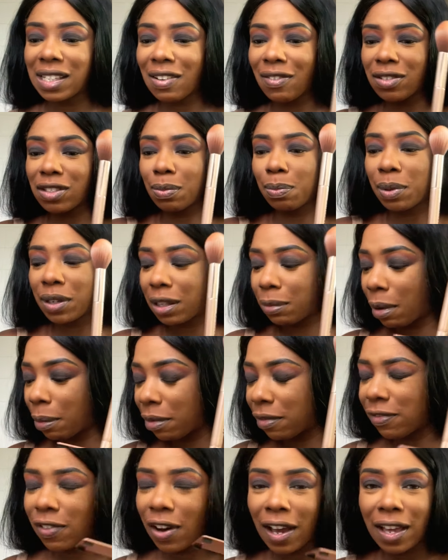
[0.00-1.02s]
having to pick them up and
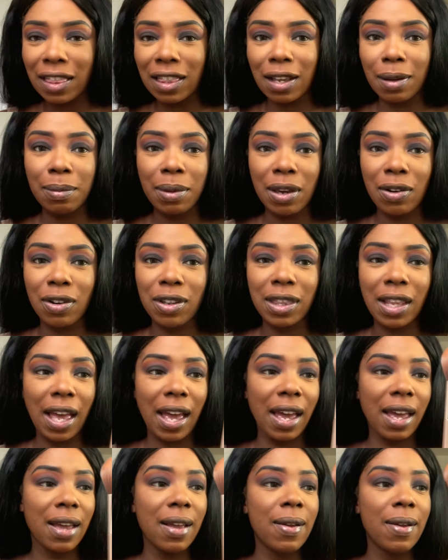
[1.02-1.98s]
find them here and there.